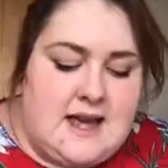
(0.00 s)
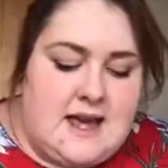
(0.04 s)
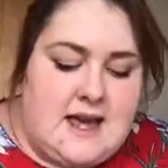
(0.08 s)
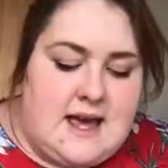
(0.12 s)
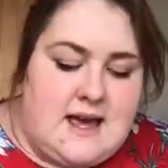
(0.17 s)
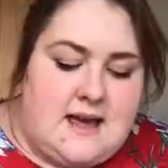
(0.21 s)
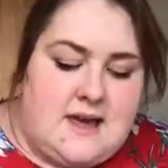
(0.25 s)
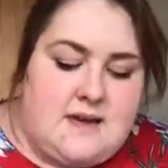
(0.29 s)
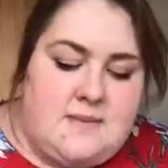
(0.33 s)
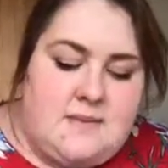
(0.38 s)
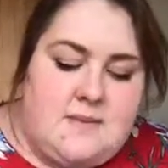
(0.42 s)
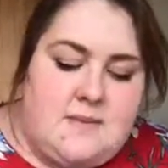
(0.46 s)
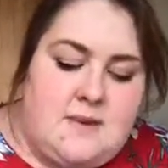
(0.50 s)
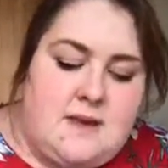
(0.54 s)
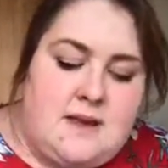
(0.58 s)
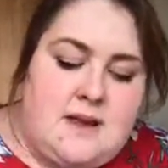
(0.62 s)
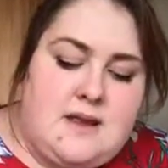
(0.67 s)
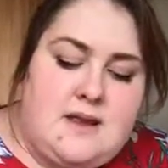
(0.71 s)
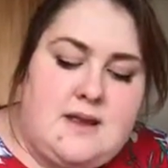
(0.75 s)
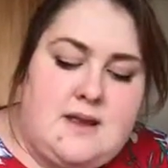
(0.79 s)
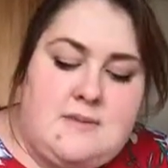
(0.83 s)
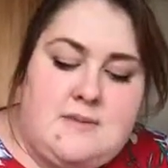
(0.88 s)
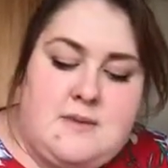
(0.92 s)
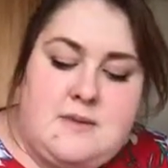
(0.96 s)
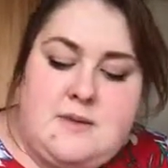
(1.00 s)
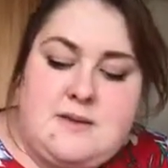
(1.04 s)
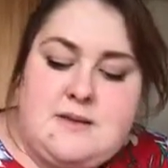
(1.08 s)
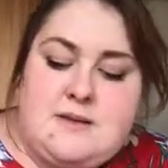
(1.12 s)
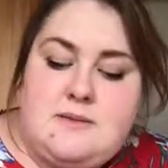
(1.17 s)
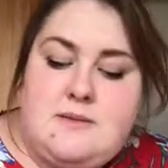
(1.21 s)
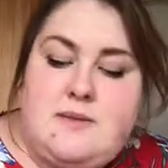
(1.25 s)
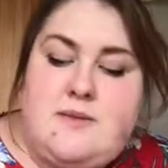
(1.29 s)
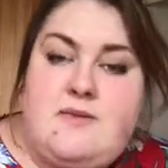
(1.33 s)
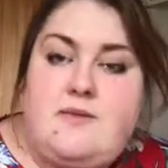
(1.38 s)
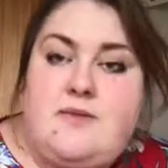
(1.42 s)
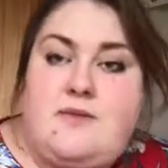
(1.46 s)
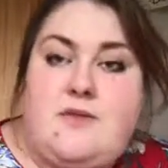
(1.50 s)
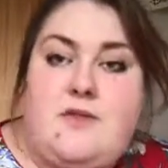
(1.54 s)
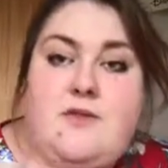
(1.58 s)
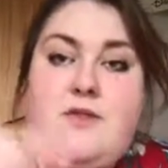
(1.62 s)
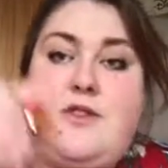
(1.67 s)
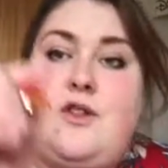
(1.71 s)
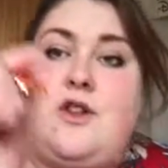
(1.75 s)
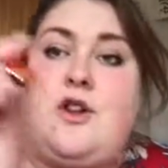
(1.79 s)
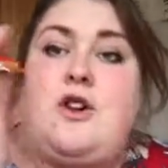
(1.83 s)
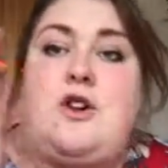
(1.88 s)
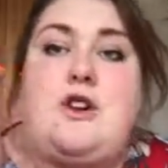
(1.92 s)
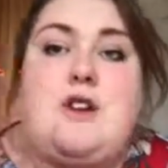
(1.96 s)
Um, and then maybe someone from
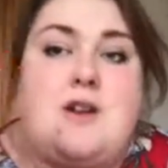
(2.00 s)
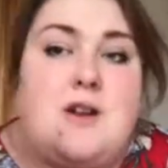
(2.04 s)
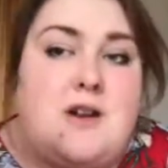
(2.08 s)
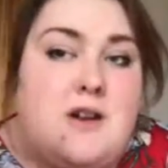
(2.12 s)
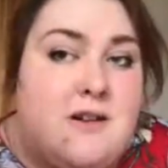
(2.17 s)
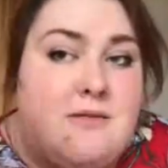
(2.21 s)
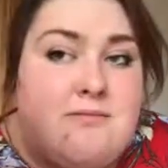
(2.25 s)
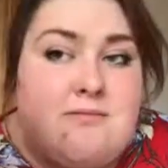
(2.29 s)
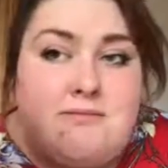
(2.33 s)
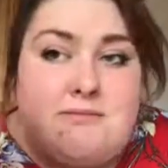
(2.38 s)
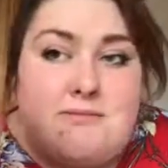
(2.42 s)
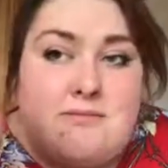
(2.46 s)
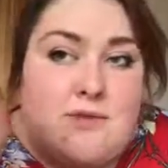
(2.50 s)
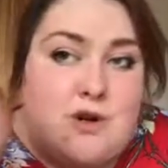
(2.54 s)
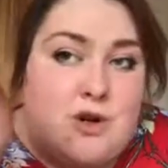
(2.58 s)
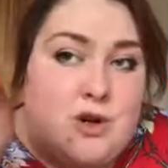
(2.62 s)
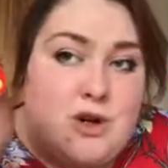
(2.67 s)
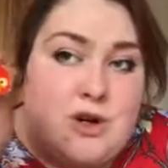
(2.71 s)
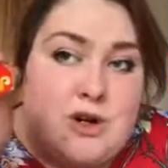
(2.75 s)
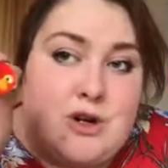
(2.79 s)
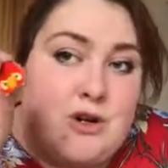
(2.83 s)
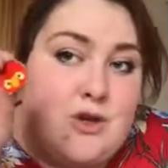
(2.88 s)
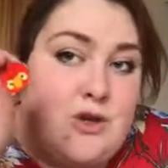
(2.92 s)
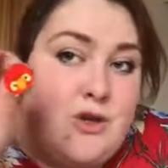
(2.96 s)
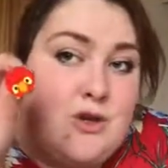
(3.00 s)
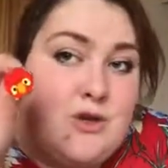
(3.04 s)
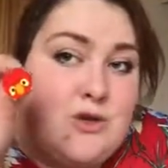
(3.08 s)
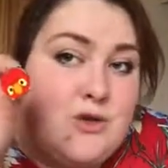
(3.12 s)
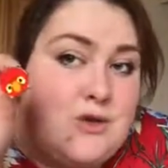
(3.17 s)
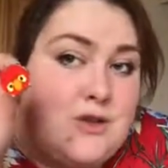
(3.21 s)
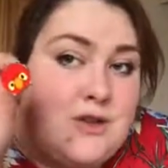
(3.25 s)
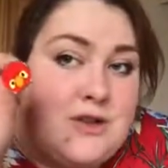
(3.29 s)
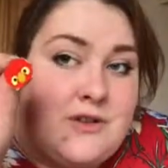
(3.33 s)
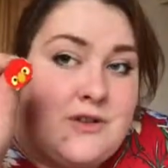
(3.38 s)
Florida or who knows